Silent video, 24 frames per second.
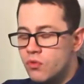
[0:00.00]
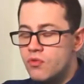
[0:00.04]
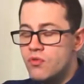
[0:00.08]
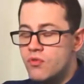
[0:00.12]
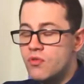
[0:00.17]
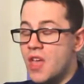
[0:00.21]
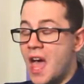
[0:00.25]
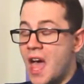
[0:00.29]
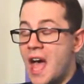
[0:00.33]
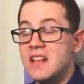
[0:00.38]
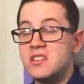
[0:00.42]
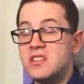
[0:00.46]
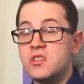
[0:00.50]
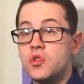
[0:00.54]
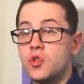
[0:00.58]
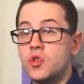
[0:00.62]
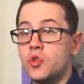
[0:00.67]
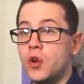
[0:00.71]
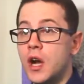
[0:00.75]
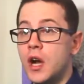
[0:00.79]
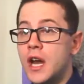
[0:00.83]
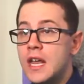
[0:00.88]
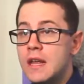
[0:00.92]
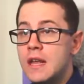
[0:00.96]
That's
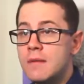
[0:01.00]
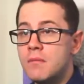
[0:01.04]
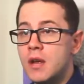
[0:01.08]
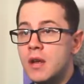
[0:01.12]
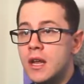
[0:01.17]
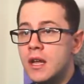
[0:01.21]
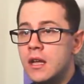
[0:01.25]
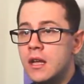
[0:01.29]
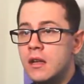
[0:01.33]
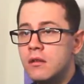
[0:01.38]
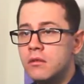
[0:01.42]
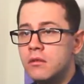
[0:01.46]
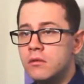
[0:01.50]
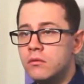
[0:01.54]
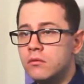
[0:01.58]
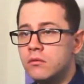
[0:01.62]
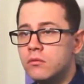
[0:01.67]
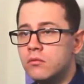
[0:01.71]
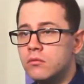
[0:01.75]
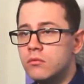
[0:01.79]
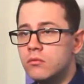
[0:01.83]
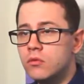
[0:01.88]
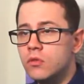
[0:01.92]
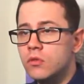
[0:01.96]
great, man.
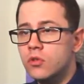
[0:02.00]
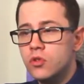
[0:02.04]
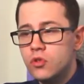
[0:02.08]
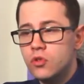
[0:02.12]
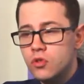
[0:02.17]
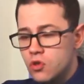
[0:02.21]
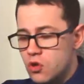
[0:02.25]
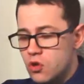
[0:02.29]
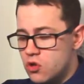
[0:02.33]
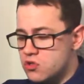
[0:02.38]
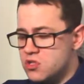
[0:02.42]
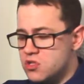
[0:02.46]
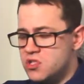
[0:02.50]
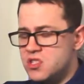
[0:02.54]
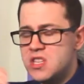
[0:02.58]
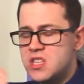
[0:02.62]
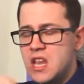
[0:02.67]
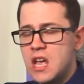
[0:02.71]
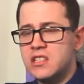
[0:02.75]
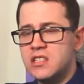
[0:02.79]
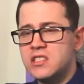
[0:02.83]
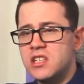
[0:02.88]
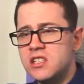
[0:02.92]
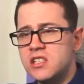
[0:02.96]
It
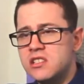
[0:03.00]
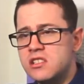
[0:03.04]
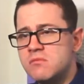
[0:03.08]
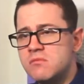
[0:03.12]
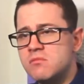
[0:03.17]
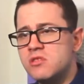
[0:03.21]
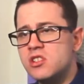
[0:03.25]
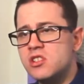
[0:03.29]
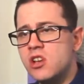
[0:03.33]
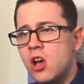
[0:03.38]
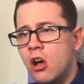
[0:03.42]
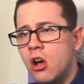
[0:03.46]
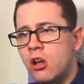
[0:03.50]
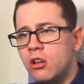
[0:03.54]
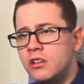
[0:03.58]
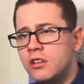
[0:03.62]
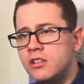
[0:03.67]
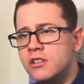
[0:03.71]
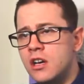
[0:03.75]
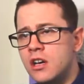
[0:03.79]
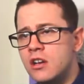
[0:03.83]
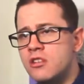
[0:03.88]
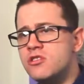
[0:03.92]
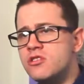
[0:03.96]
sounds like some
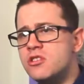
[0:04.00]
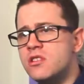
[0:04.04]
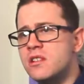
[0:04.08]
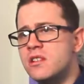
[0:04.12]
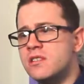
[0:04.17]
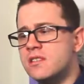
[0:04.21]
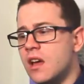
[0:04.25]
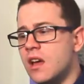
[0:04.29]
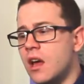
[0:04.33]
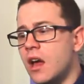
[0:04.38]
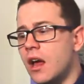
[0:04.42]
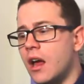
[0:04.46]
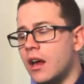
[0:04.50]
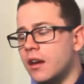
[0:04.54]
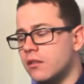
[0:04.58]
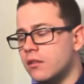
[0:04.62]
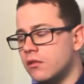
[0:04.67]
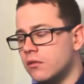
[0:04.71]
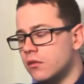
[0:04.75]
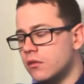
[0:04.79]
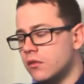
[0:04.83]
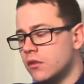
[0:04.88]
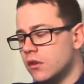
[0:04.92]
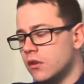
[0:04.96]
solid dungeon design.
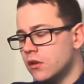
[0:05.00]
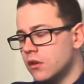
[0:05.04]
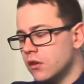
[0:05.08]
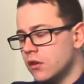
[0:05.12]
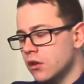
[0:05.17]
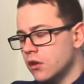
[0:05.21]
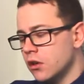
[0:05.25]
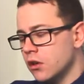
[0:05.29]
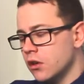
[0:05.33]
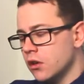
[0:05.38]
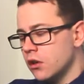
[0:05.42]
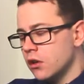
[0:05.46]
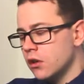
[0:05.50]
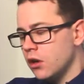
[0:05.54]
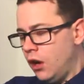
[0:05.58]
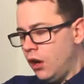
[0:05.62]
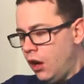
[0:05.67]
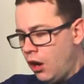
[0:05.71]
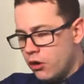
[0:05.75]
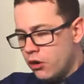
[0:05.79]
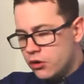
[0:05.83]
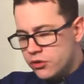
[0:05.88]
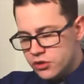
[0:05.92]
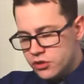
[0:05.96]

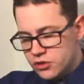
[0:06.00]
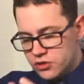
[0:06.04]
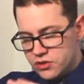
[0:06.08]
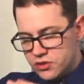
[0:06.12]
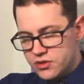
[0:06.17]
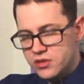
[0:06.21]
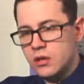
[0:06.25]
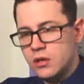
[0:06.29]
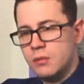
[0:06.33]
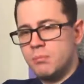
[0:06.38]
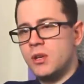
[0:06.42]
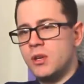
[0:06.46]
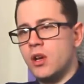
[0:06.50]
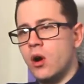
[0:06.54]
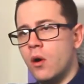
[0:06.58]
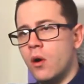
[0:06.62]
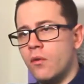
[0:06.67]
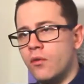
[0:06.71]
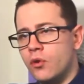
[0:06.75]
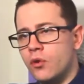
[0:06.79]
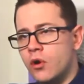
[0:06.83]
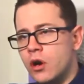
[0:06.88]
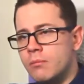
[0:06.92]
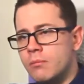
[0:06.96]
Oh, and it's going to be
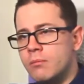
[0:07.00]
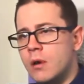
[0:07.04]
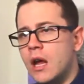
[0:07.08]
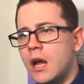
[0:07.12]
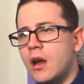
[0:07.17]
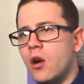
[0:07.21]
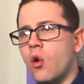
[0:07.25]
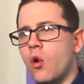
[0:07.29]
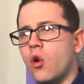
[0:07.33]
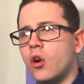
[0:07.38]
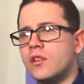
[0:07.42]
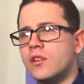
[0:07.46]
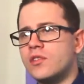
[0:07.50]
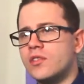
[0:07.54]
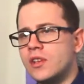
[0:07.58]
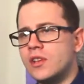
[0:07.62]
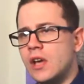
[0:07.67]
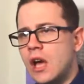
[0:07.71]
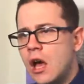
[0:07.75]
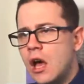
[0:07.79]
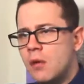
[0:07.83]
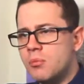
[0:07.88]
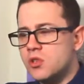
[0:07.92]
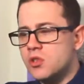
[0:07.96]
overrun by orcs and
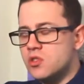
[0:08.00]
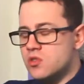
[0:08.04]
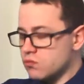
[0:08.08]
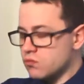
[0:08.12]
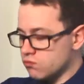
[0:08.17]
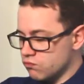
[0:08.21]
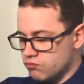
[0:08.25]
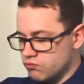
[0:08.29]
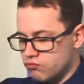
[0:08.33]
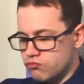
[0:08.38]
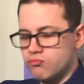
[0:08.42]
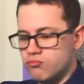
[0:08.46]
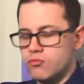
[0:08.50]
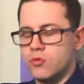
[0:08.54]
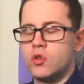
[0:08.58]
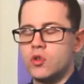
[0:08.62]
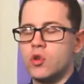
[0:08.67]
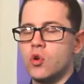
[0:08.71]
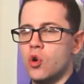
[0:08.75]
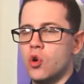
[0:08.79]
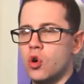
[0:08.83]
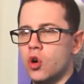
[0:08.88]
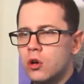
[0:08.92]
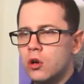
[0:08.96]
goblins.
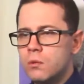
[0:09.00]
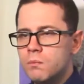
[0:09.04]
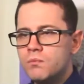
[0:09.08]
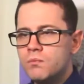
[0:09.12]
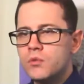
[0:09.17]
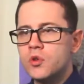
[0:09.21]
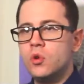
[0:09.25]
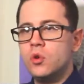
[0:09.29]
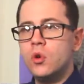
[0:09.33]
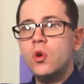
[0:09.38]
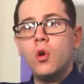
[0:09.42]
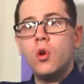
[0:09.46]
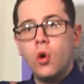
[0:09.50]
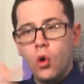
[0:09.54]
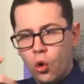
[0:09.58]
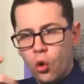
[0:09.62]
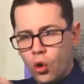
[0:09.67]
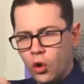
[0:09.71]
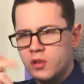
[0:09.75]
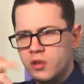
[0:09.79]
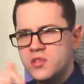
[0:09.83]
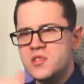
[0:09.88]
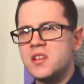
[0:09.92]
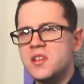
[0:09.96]
Cool.
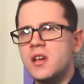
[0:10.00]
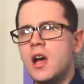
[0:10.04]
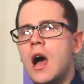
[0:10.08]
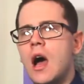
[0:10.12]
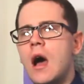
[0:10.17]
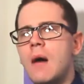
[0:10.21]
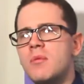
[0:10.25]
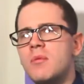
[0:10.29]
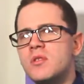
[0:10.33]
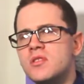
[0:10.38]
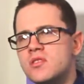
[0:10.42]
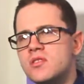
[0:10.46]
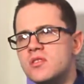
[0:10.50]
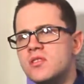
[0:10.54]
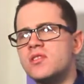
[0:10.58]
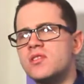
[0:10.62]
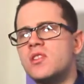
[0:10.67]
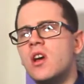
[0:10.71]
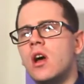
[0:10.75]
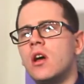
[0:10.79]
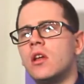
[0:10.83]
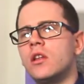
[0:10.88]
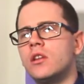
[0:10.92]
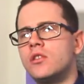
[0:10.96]
Orcs and goblins are
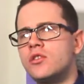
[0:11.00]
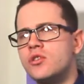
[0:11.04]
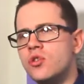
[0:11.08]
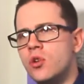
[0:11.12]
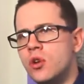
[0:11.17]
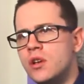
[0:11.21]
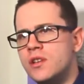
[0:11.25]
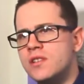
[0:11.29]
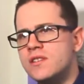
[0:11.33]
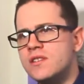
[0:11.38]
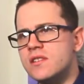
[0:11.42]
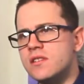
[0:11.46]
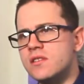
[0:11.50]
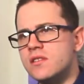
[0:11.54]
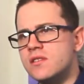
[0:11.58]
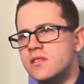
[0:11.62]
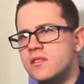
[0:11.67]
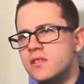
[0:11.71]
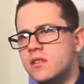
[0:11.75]
solid choices.